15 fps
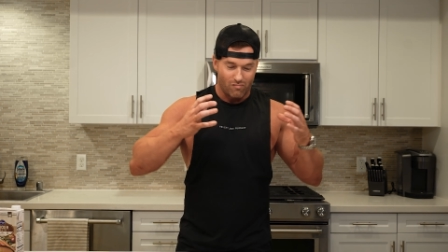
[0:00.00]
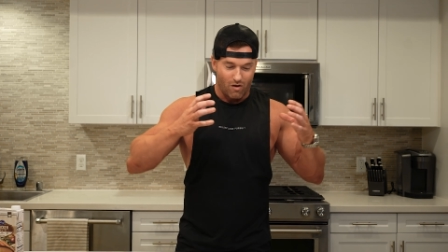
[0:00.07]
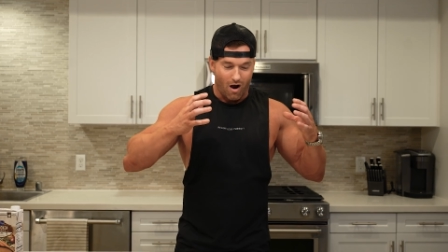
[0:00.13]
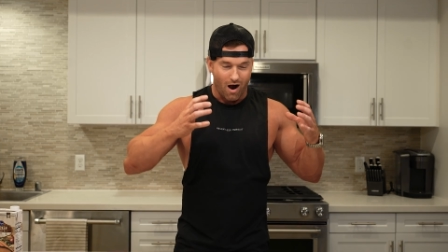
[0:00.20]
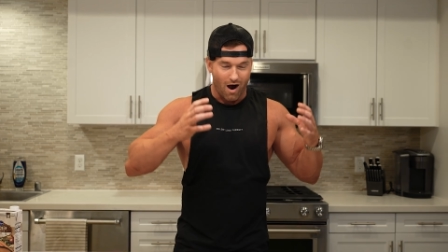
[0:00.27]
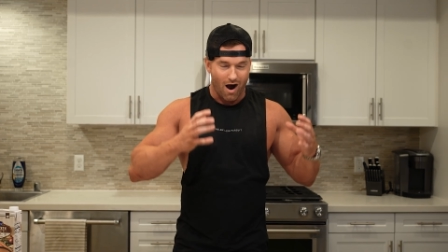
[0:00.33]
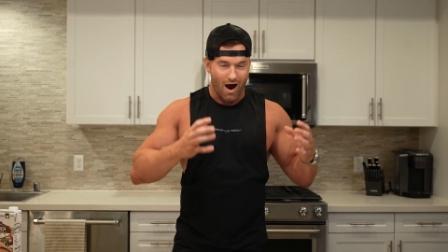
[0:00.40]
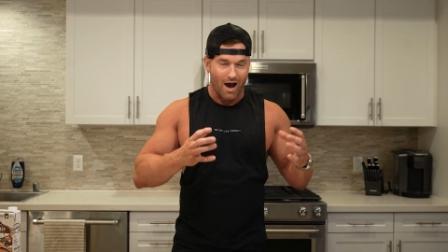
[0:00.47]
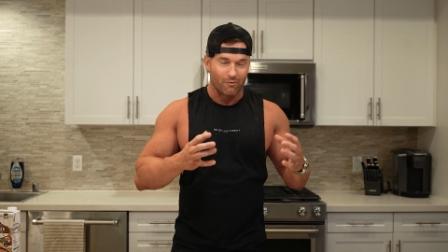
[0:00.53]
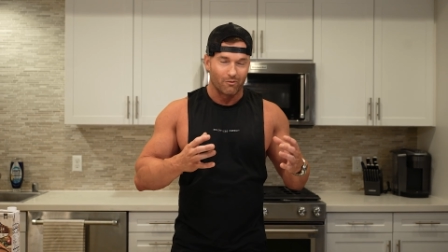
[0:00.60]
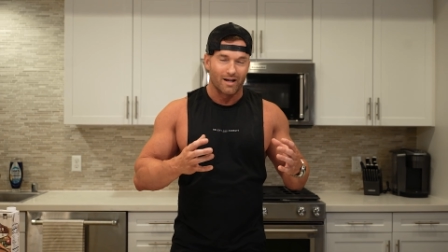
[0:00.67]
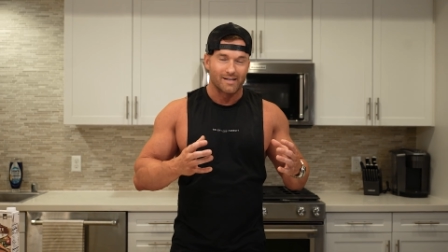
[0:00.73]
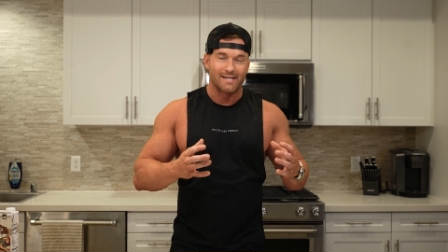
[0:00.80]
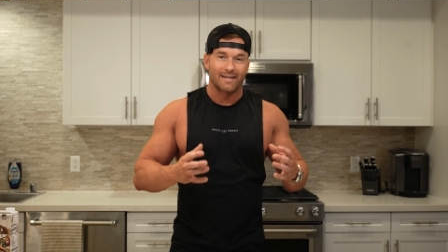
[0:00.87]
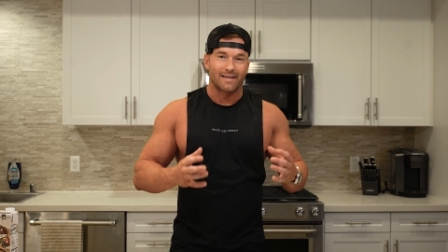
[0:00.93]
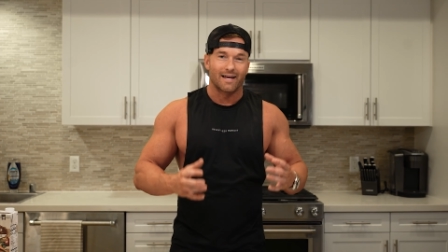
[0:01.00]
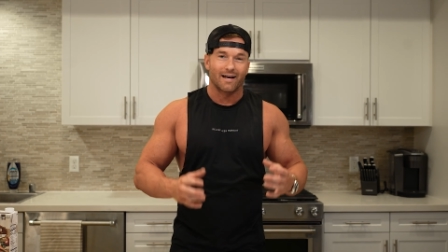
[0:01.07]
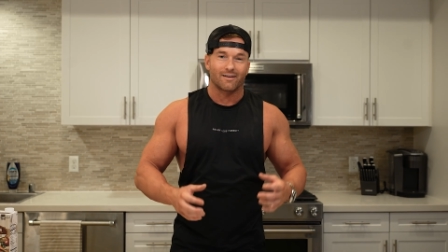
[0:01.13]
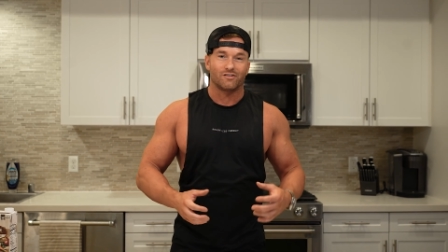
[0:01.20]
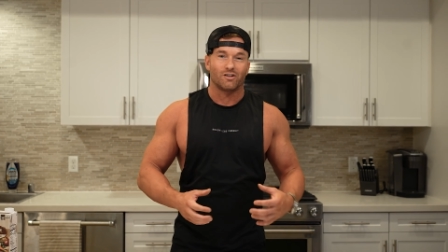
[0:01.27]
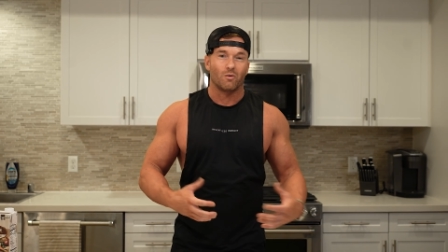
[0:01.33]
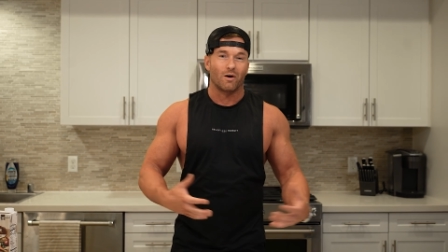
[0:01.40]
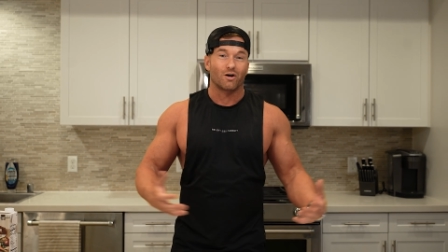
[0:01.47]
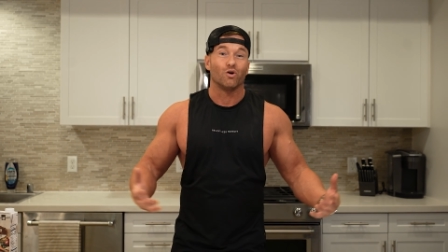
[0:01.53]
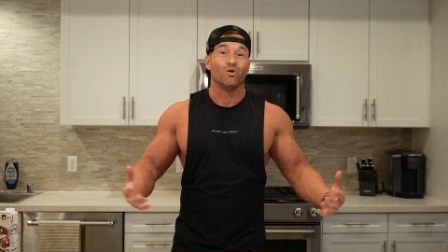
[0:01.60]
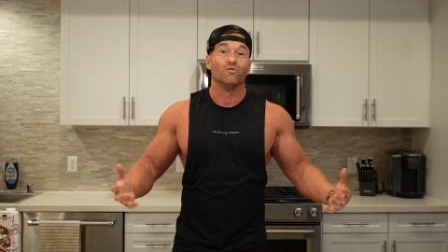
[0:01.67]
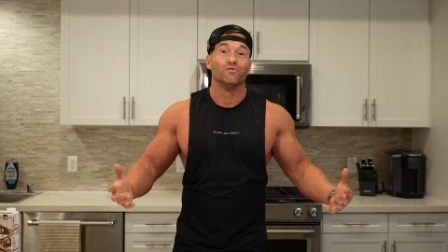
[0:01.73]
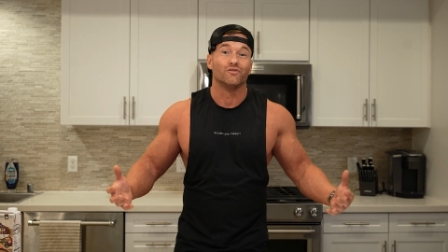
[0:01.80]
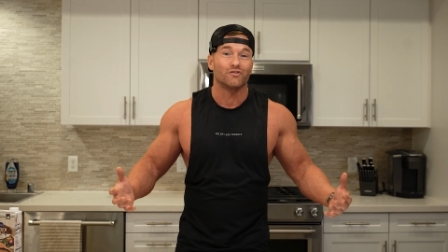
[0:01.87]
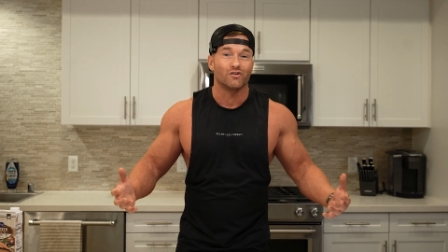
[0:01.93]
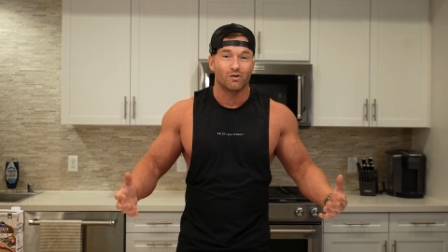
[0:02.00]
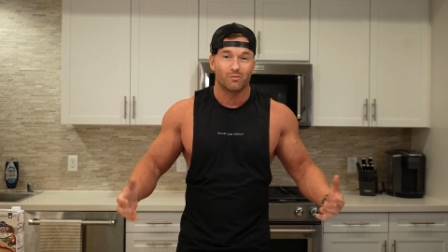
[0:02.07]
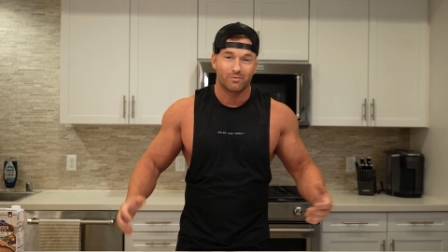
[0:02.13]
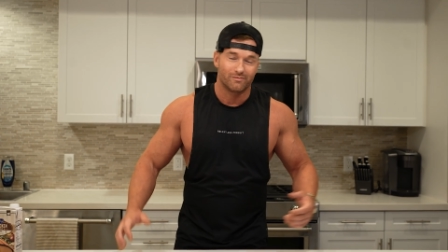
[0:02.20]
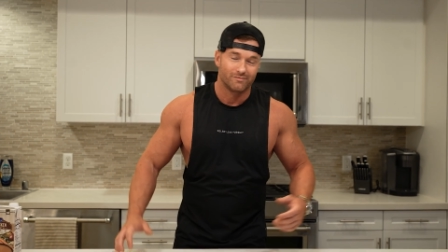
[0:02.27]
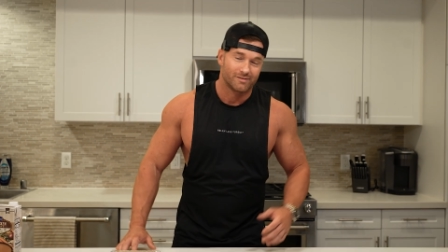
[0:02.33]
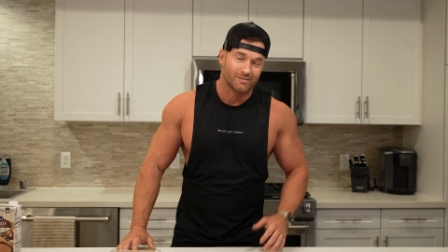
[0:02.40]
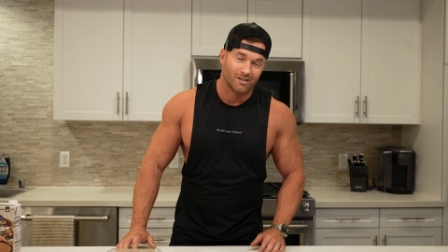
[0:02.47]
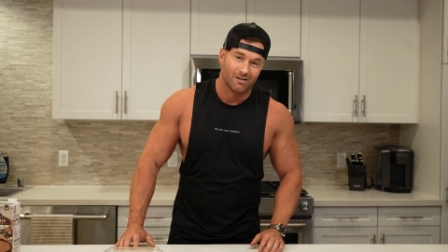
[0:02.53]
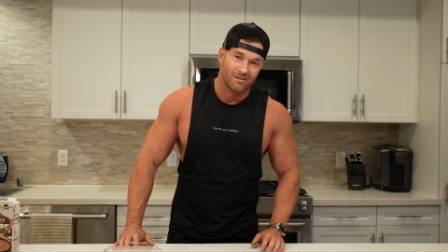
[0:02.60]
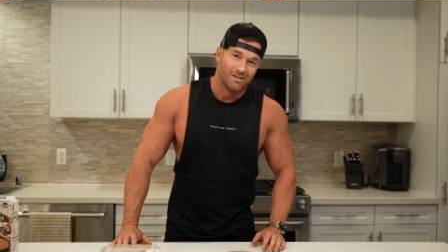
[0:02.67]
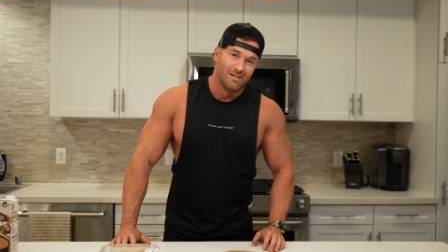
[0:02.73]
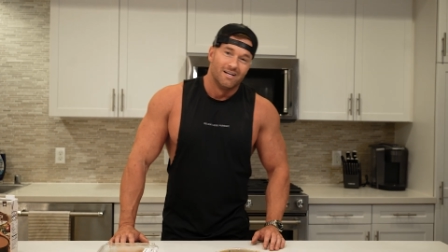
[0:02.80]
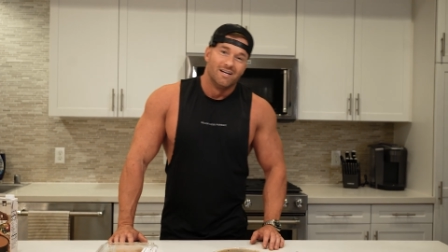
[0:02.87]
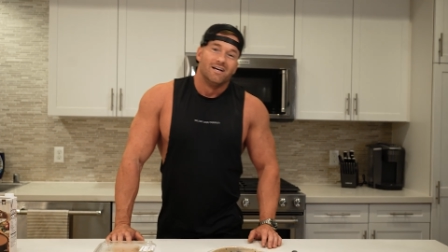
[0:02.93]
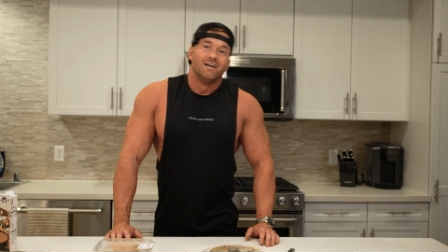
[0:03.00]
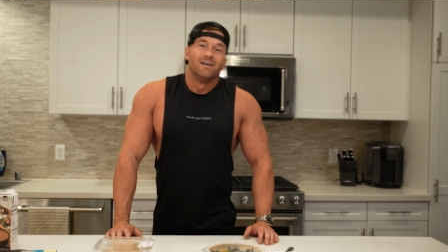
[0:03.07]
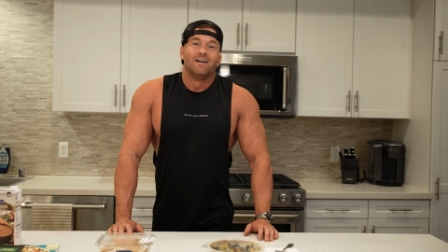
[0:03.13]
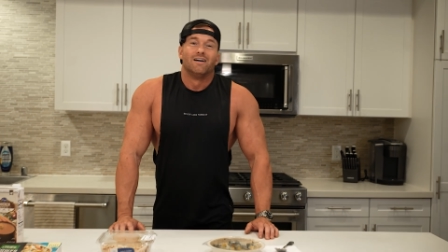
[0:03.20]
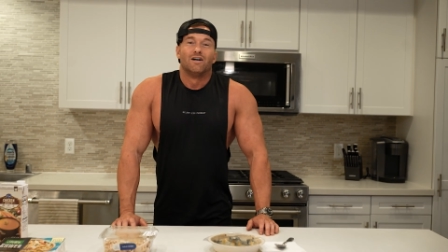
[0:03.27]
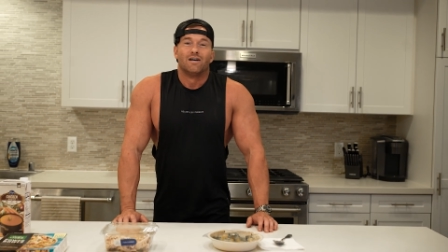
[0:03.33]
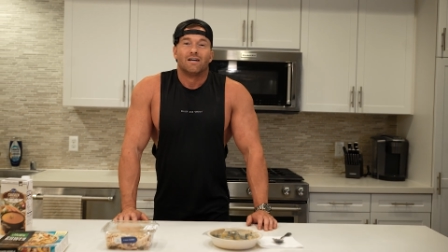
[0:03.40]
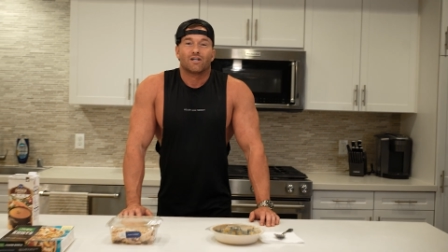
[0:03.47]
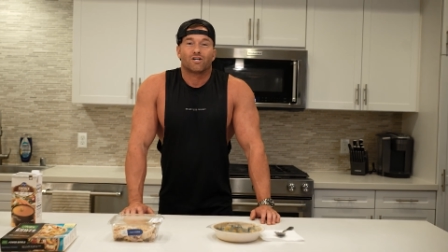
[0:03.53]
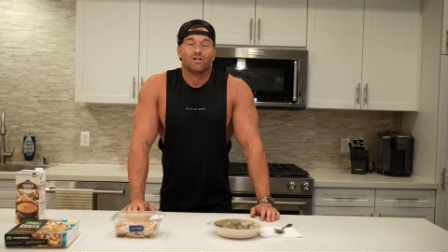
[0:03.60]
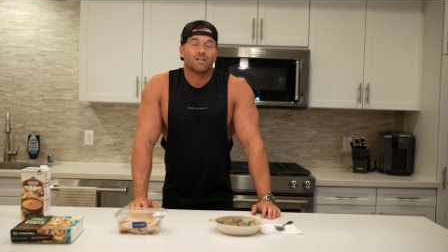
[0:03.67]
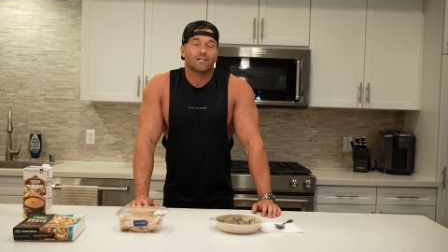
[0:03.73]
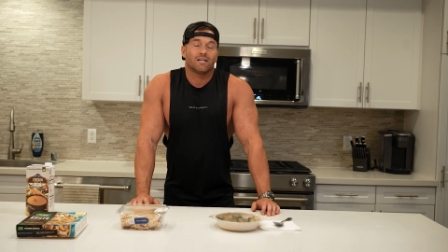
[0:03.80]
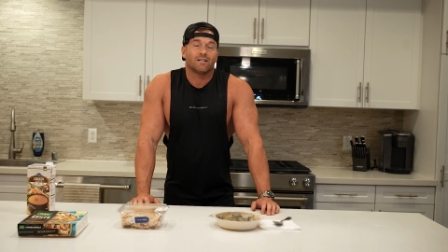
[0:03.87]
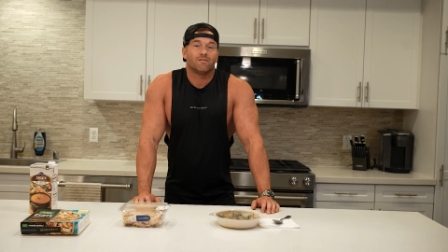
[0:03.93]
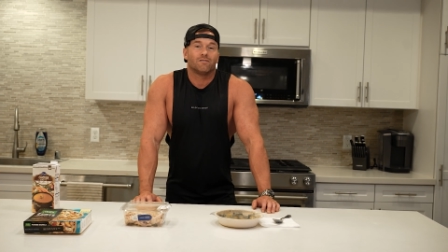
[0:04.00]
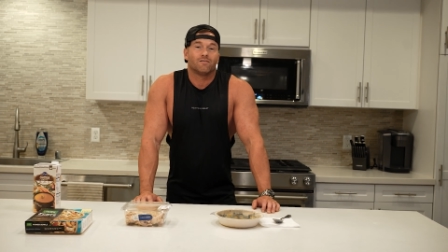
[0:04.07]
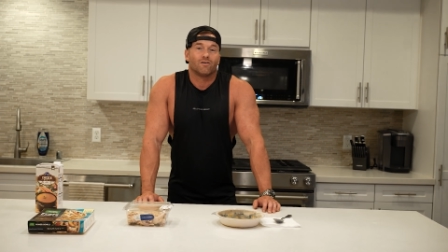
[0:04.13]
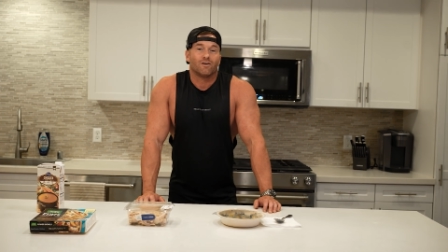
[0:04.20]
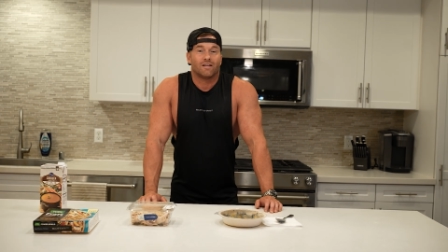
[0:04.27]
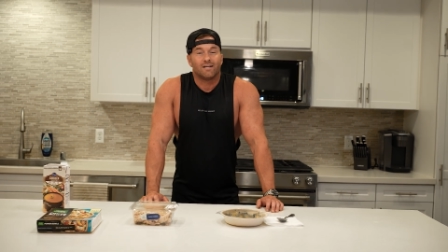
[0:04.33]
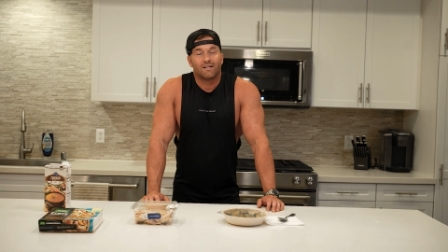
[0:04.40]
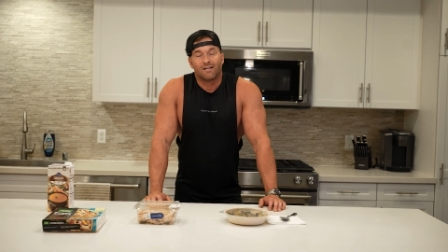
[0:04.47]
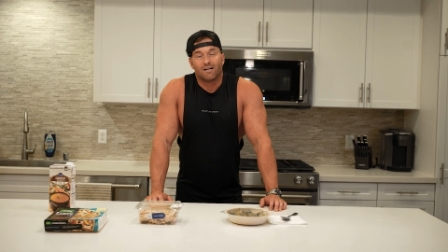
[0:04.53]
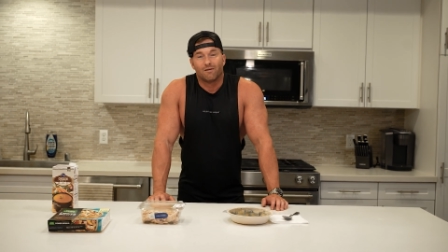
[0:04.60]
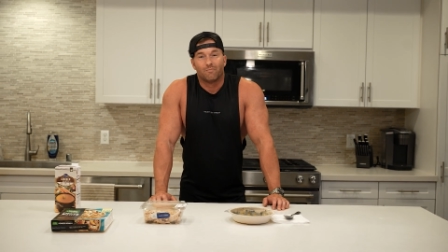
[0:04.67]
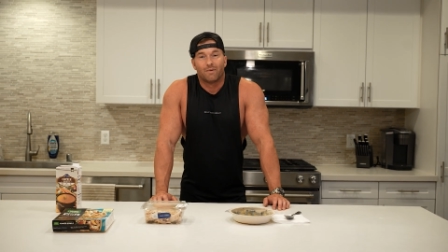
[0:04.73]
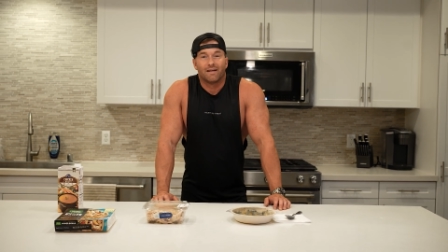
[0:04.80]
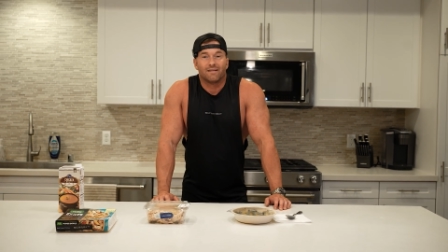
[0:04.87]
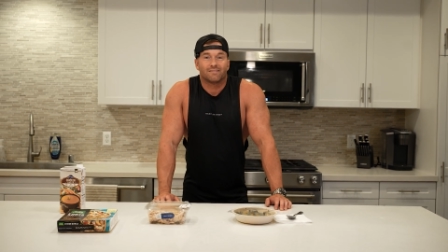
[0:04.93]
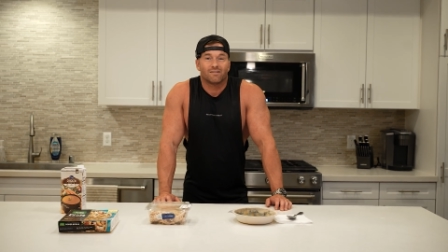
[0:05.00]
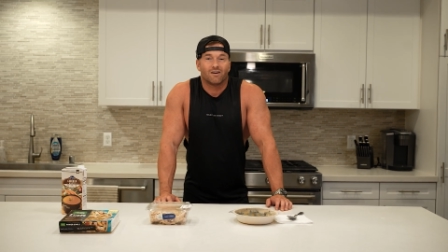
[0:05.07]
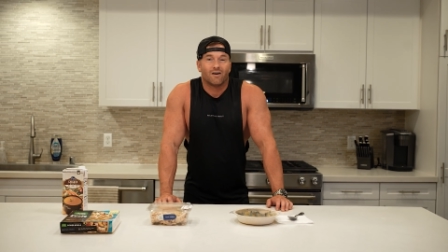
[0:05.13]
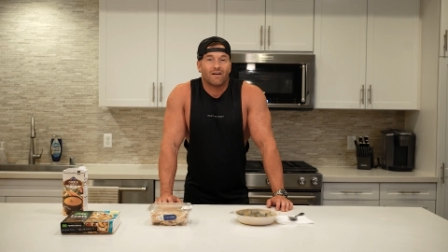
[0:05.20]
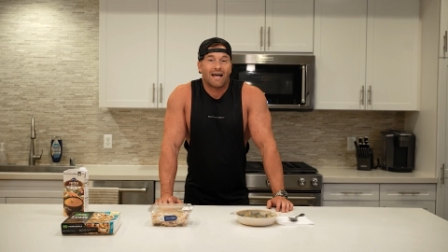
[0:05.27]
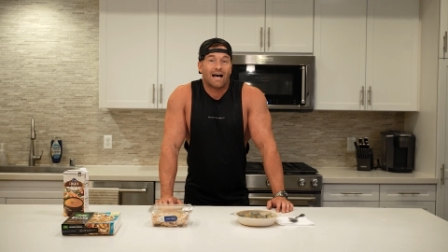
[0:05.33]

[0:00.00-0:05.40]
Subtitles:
hot when I take it out. You don't want cold soup. So cook it or heat it up based on